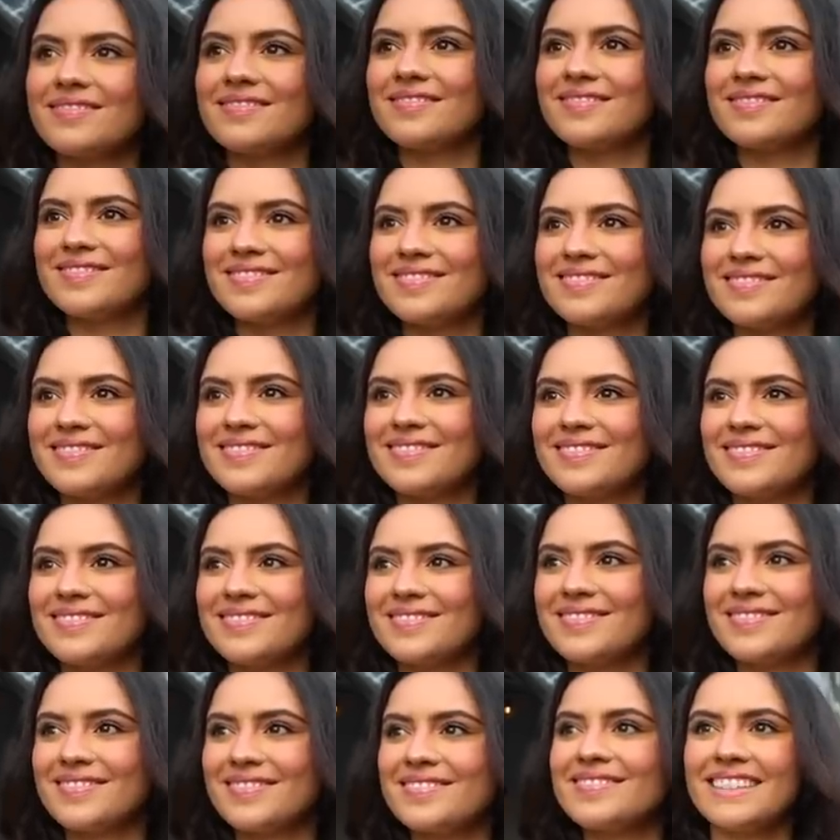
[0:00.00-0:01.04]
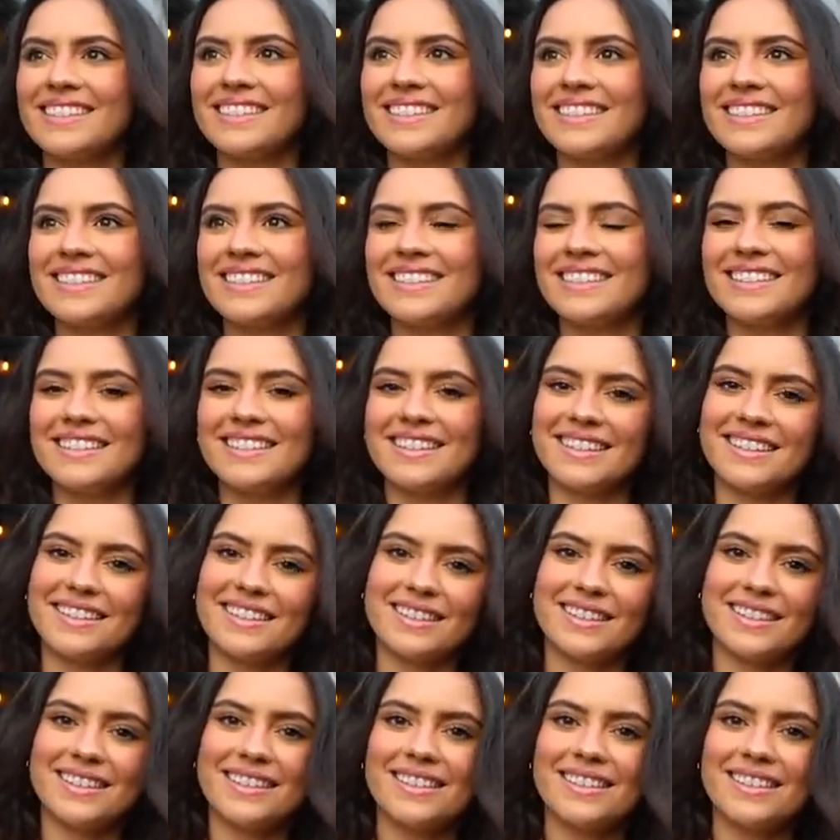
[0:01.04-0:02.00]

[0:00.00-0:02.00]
(not speaking)